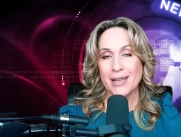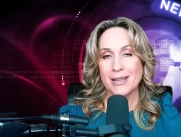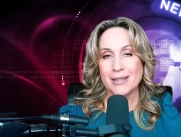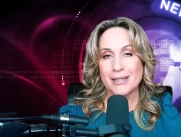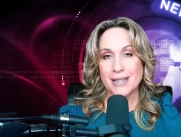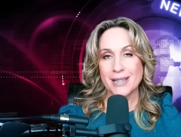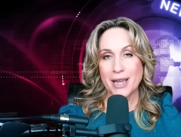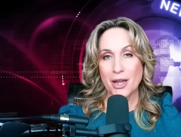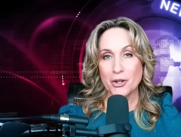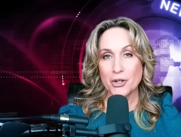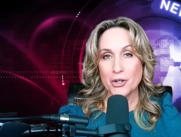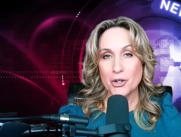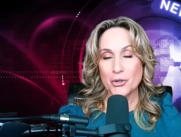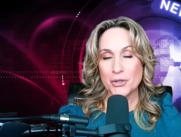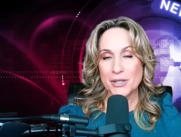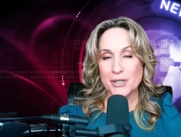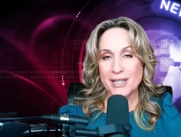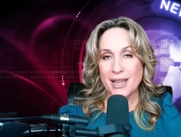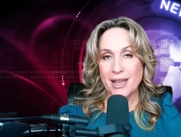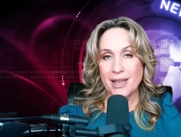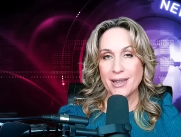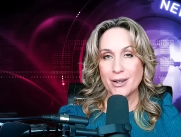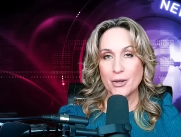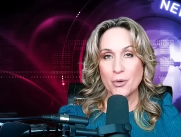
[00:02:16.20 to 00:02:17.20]
Santos
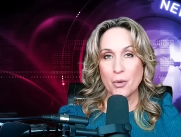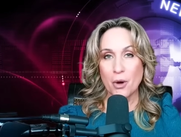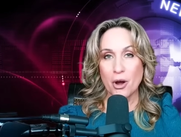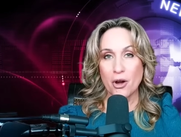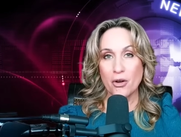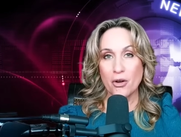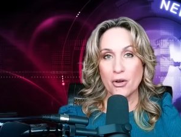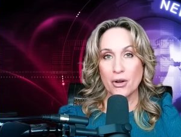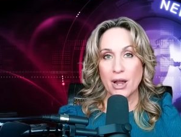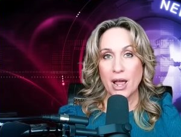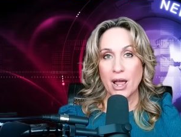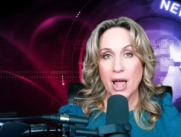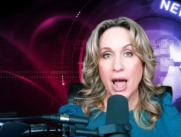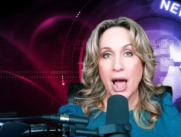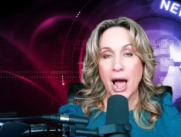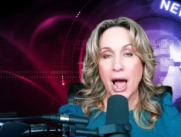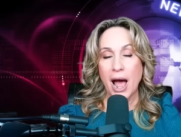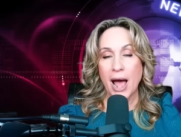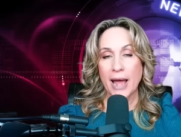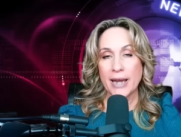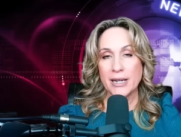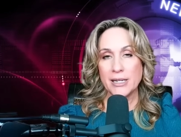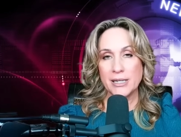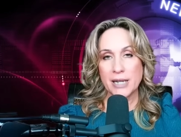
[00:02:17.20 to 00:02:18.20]
said, quote,
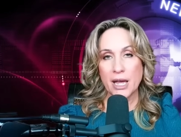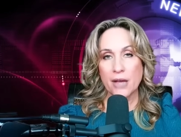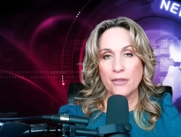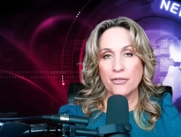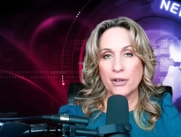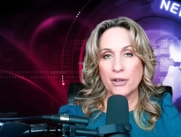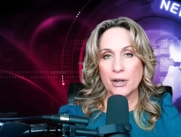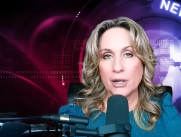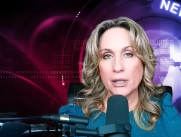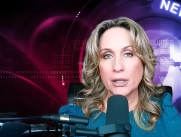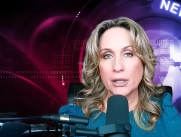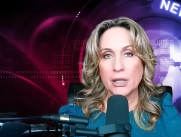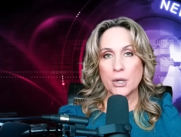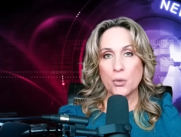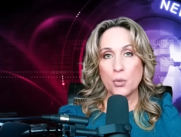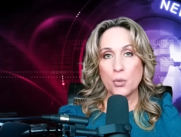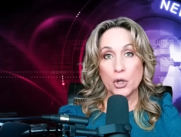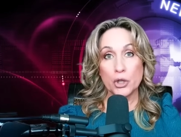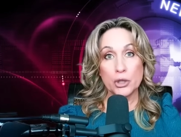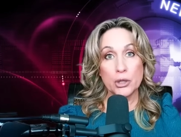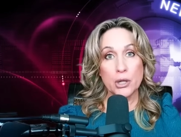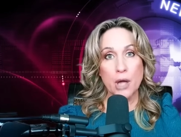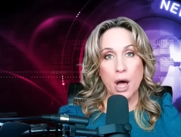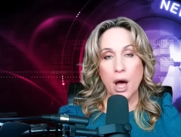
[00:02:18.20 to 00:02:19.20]
"I definitely
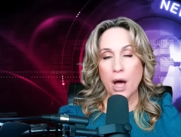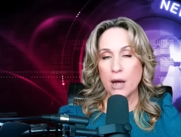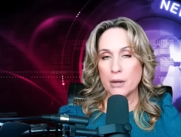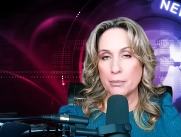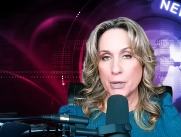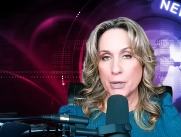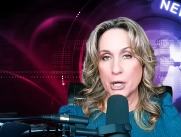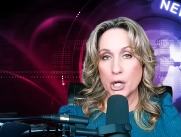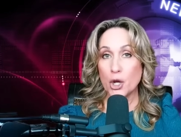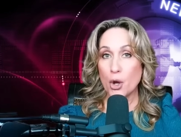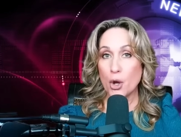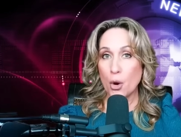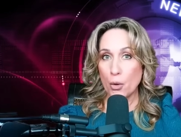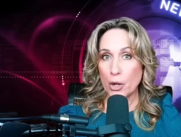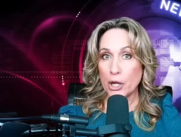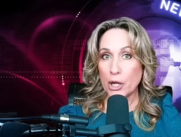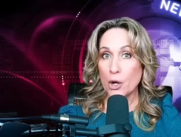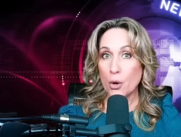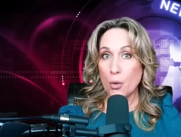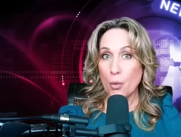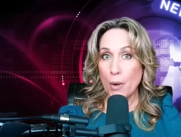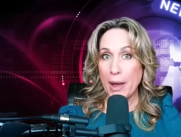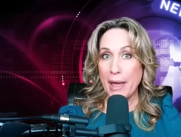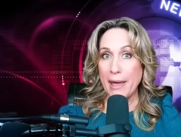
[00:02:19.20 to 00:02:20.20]
will not be
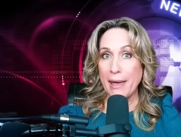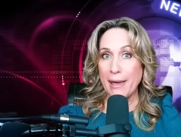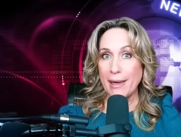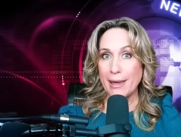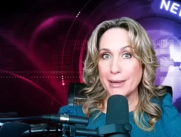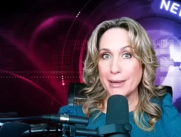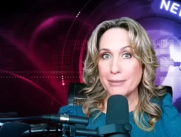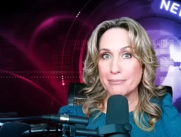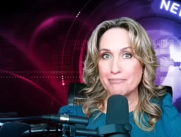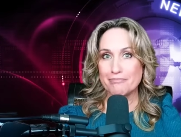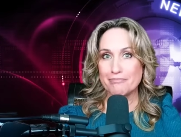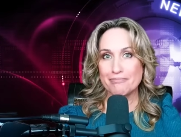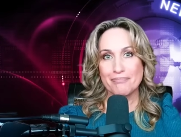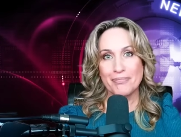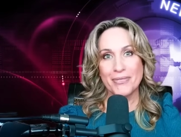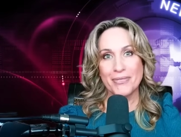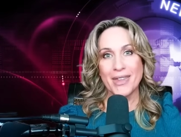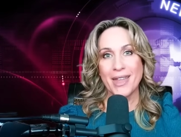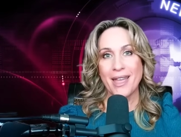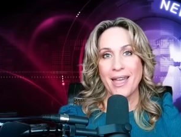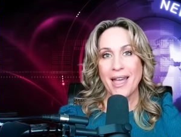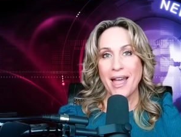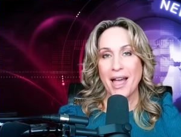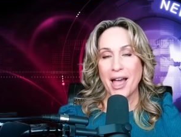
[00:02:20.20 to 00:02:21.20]
going away.
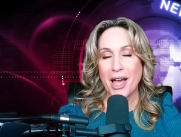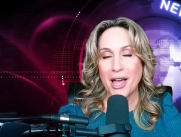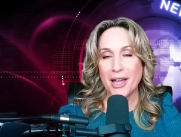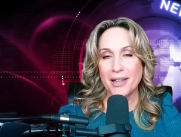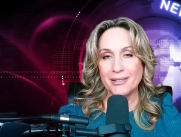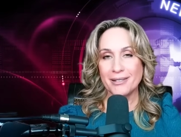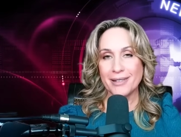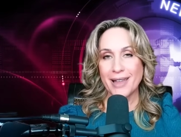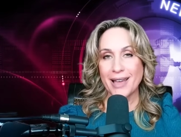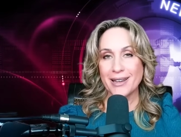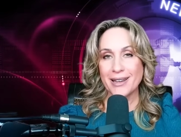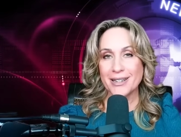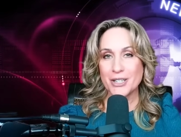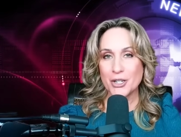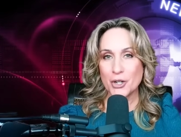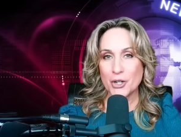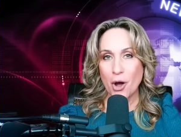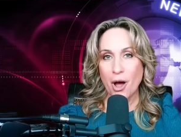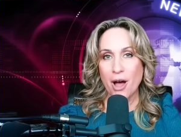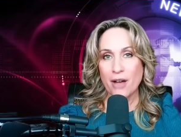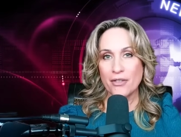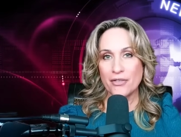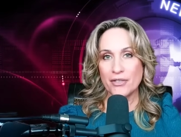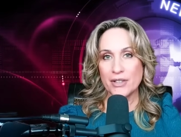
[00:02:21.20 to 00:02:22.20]
Elected
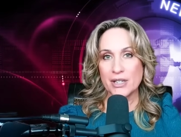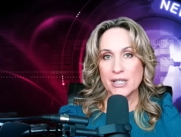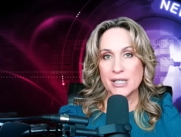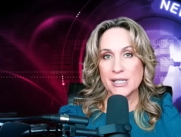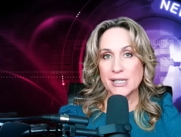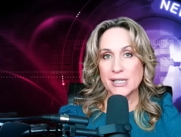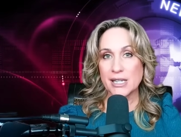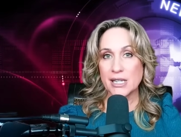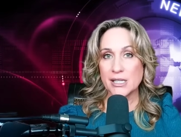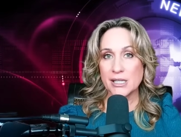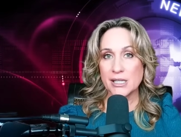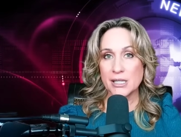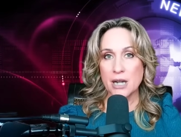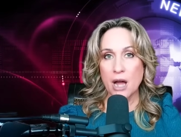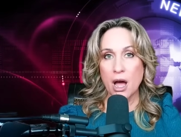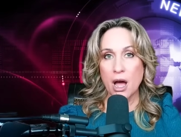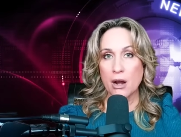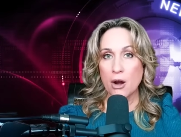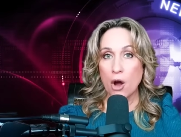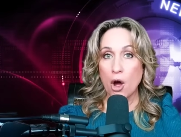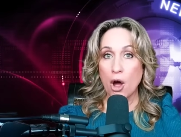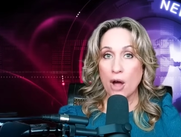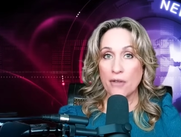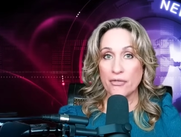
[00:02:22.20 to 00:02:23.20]
office is
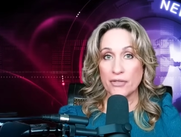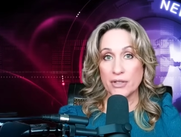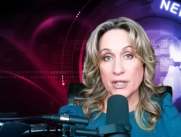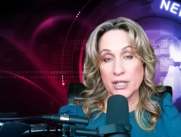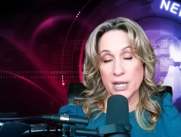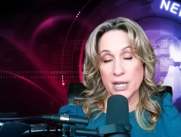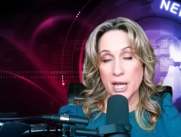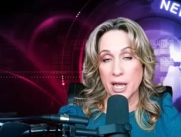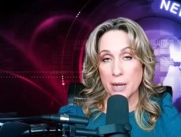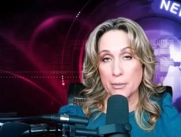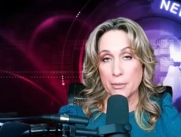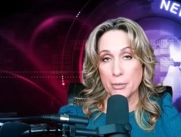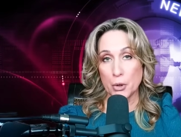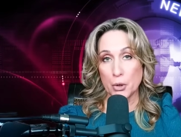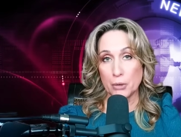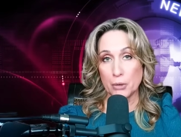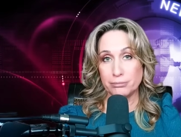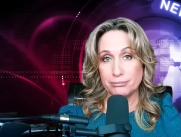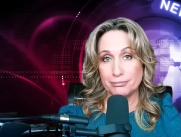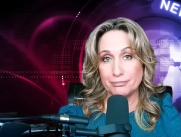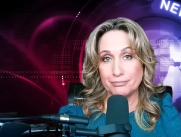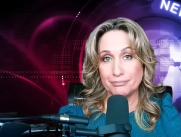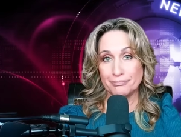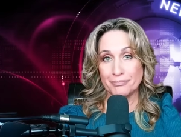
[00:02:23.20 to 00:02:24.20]
not off the
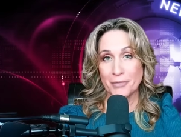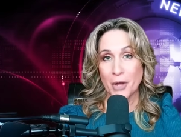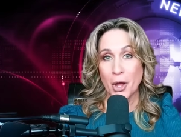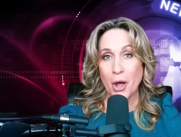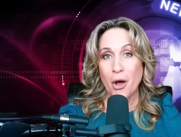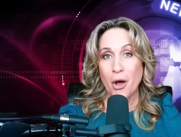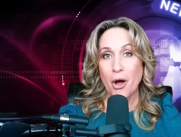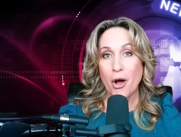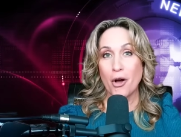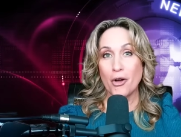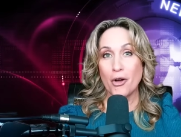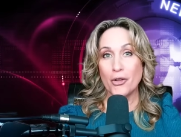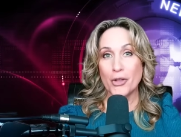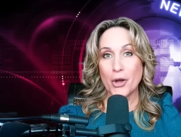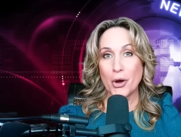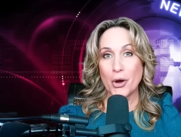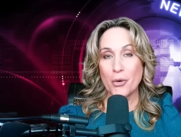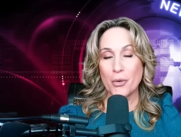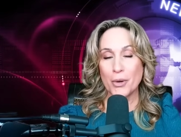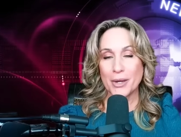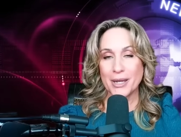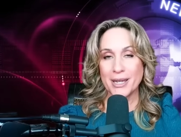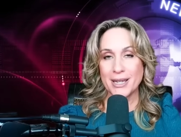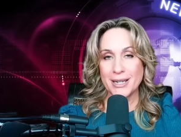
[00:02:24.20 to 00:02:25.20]
table."
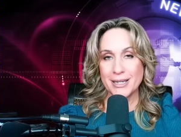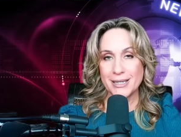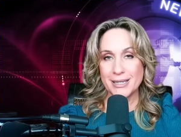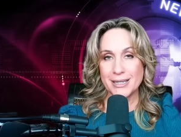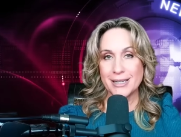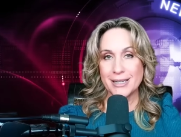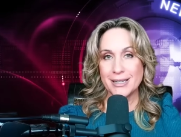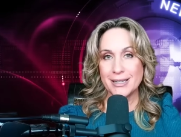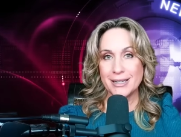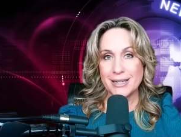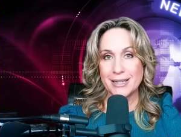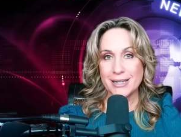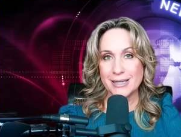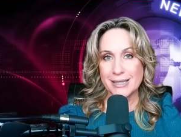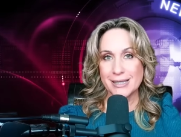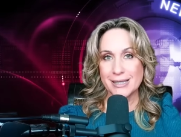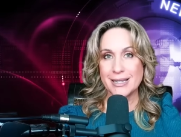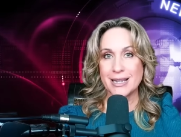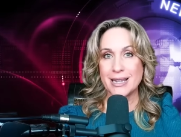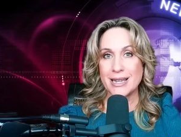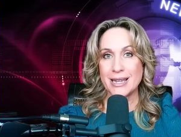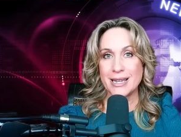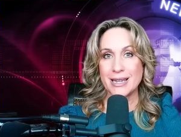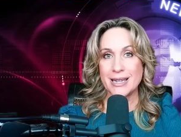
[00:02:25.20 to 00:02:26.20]
Although he did
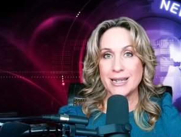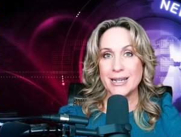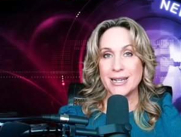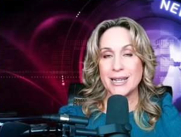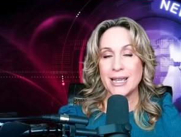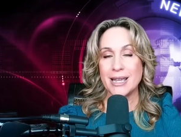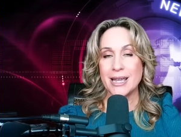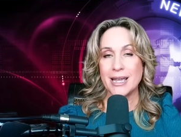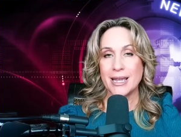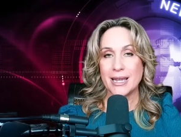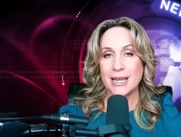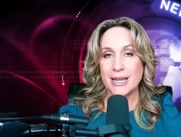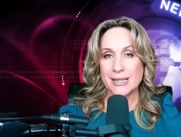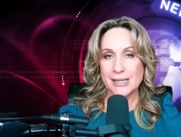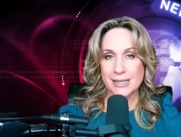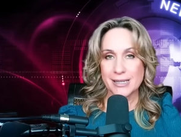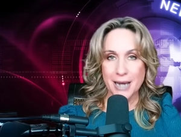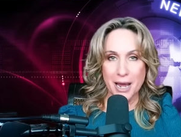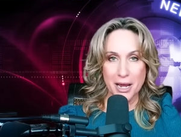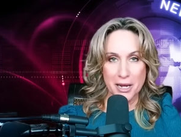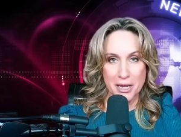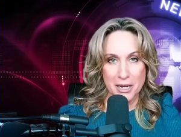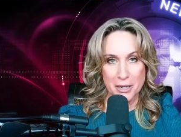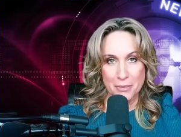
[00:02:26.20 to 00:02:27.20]
concede it's
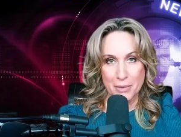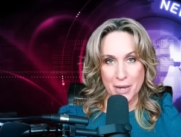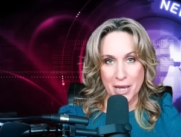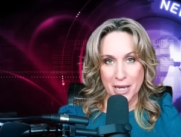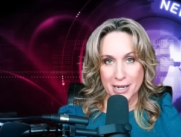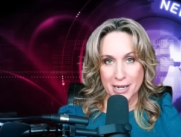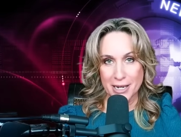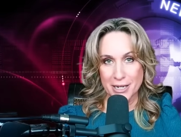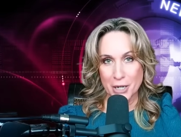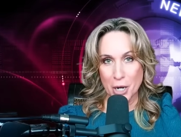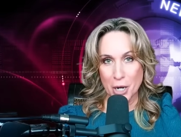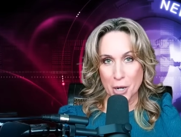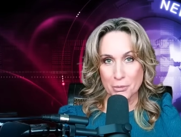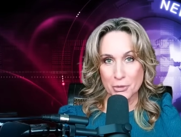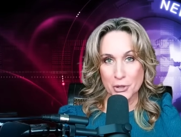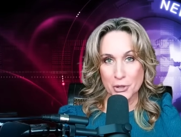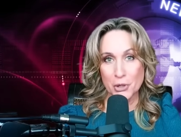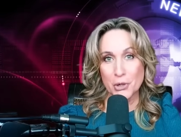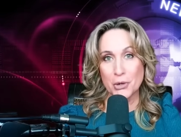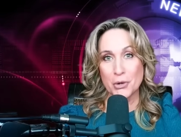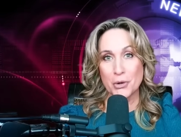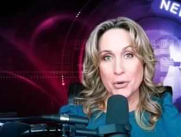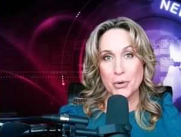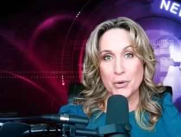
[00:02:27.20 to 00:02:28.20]
not going to be anytime
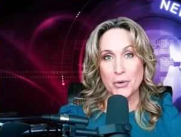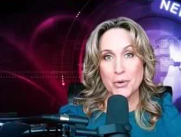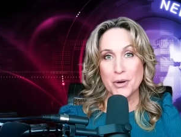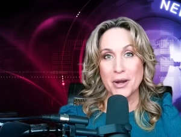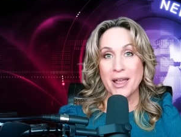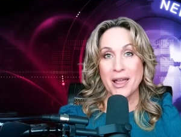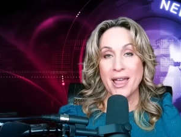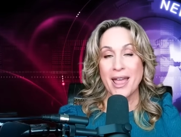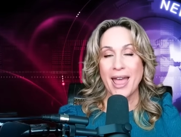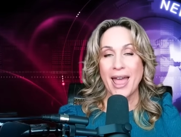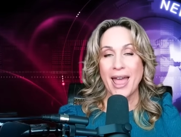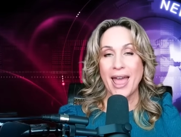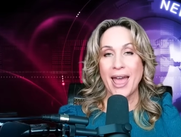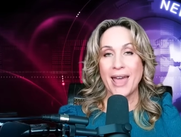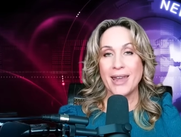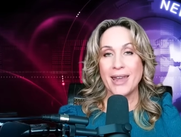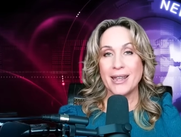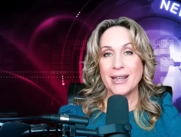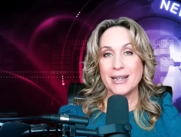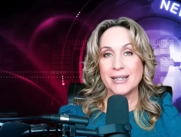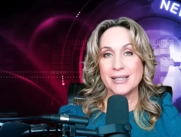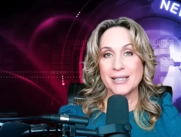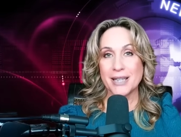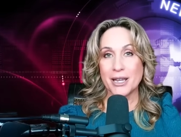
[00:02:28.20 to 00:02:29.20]
soon, and
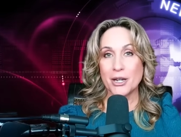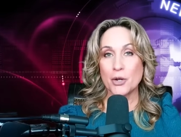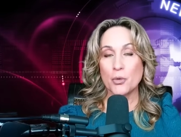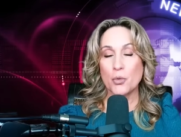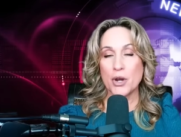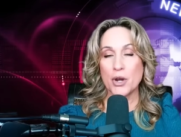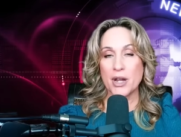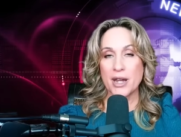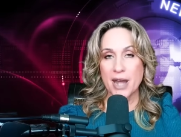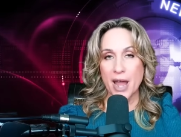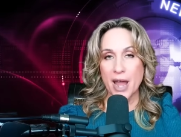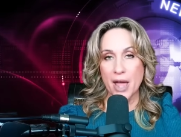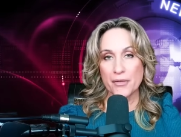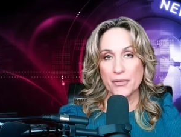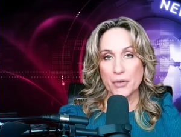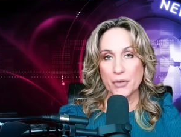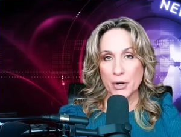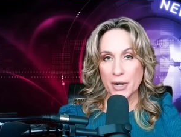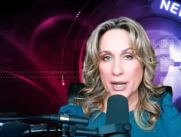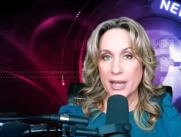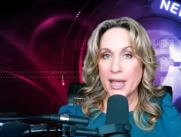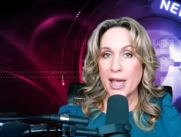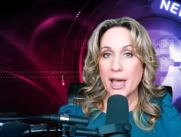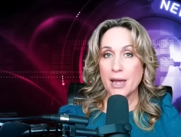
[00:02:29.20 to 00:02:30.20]
he said it would
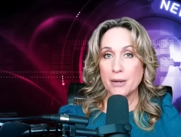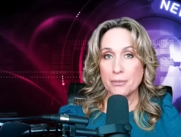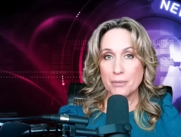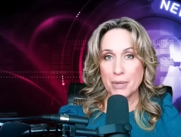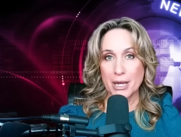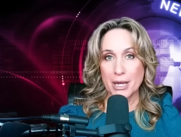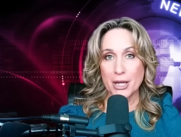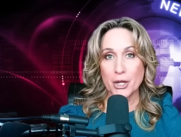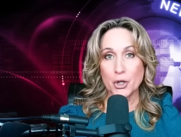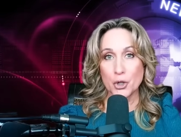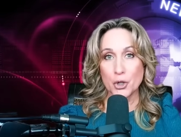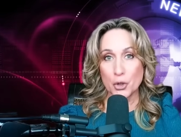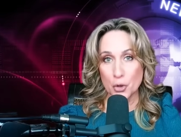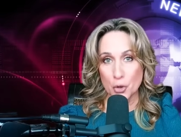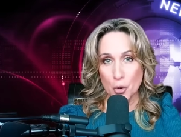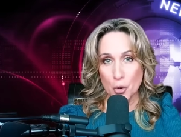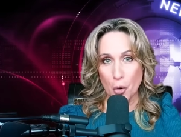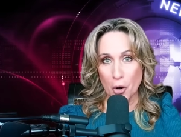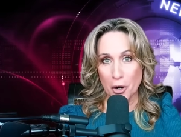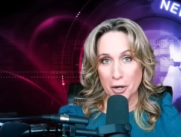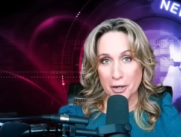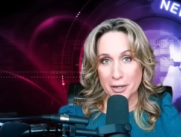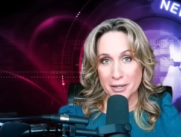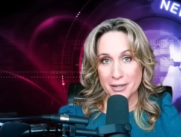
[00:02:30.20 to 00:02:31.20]
never again be in New
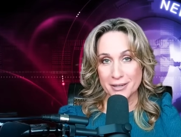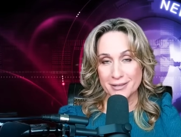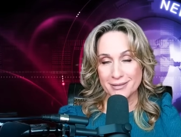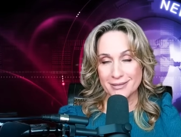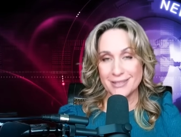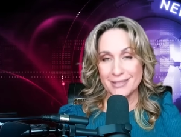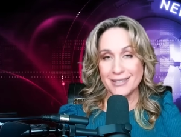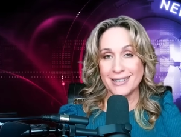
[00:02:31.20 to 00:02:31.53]
York.